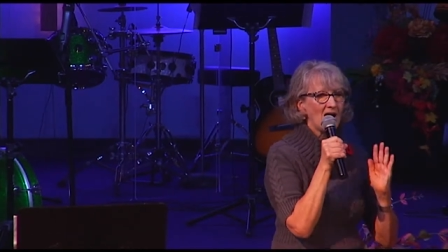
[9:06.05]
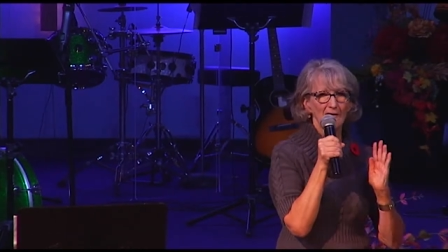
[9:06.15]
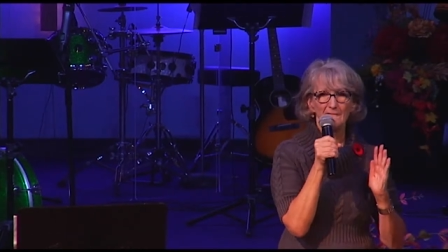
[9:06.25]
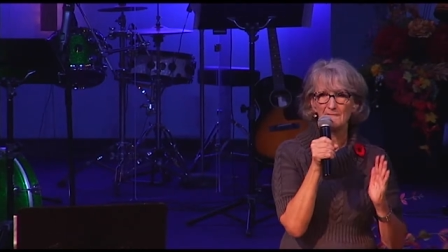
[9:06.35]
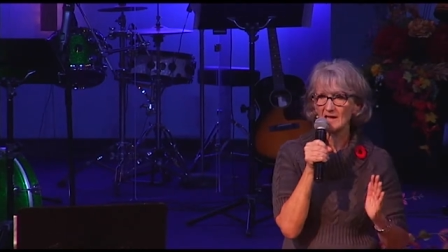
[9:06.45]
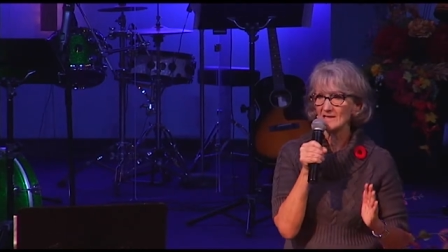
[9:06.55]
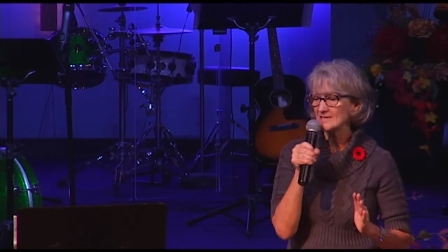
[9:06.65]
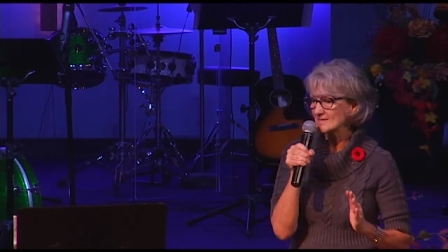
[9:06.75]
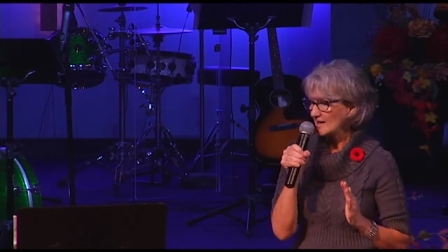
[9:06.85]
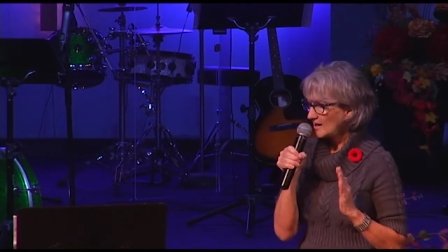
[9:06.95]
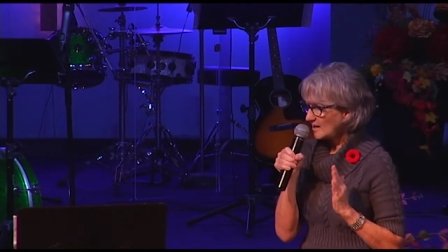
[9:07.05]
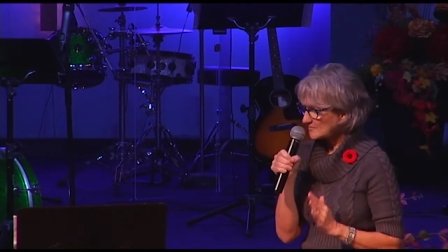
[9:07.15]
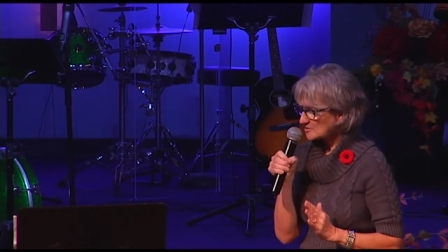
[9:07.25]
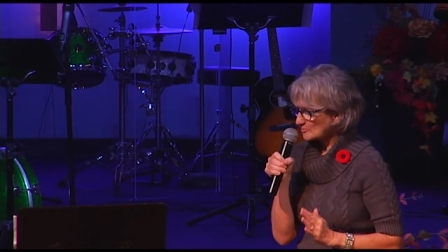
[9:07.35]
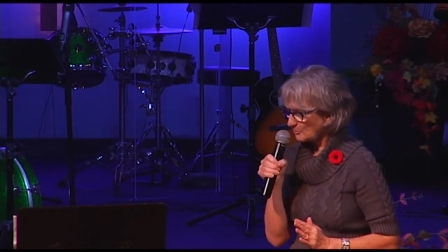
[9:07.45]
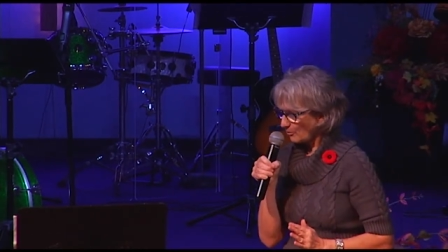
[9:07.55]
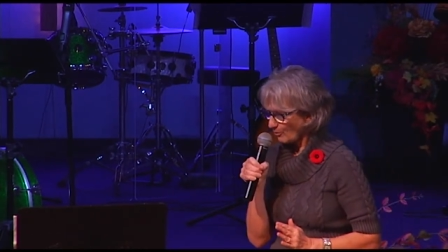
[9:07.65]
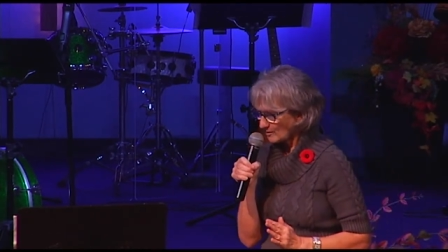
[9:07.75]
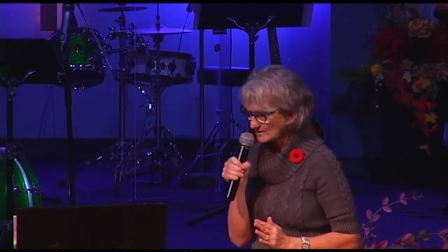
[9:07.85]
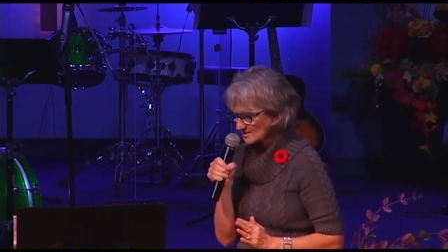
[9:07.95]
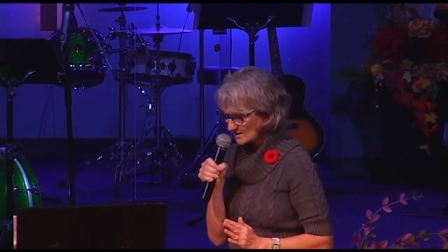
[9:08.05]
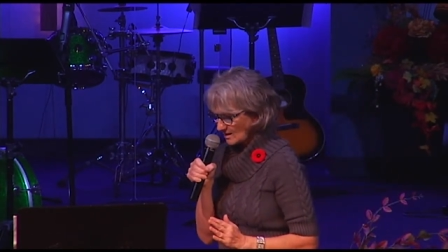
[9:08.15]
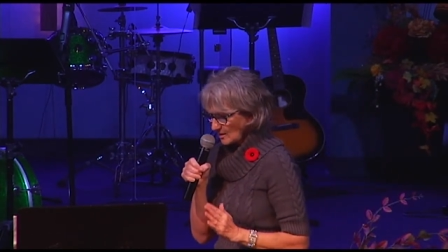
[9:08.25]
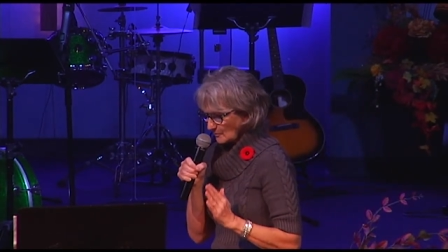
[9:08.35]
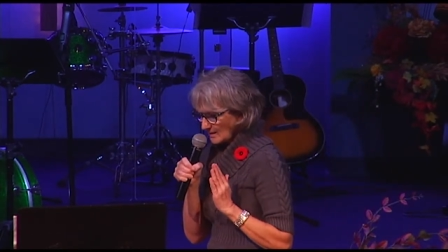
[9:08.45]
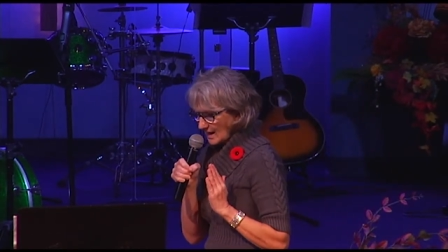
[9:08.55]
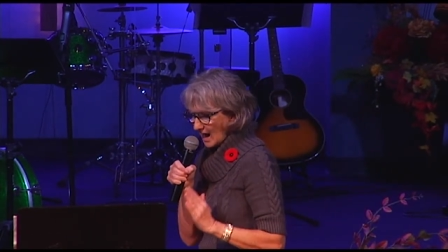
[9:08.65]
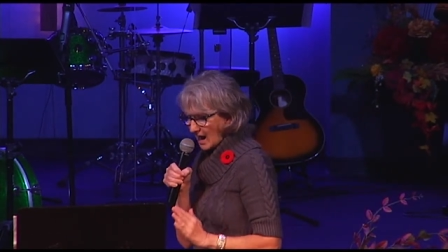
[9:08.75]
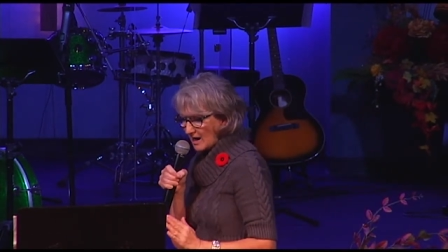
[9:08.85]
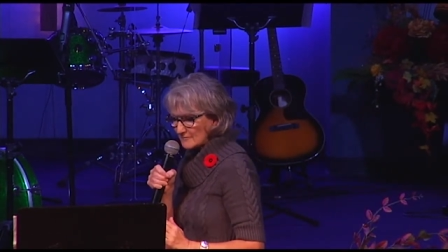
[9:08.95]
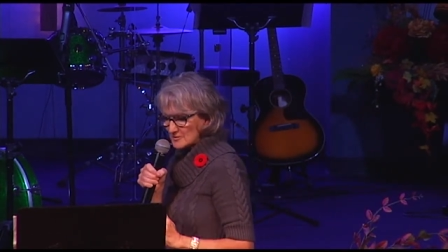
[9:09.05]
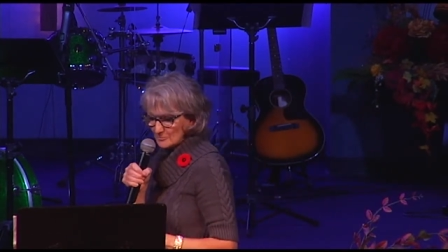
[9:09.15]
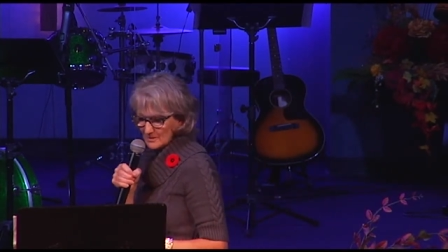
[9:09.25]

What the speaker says: a face of support. We have to